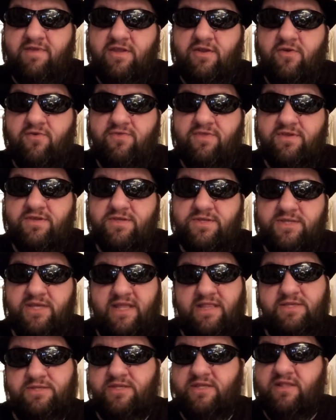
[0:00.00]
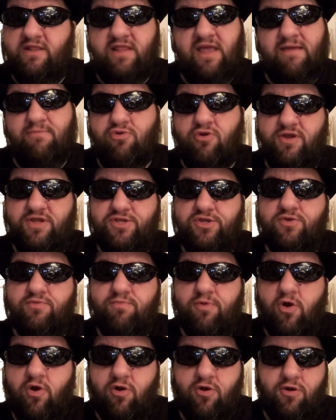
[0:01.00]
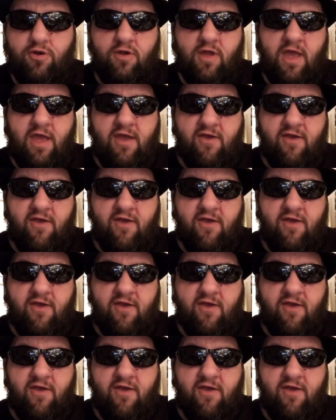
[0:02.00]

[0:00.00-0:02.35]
you know, the Silence in the Library two-parter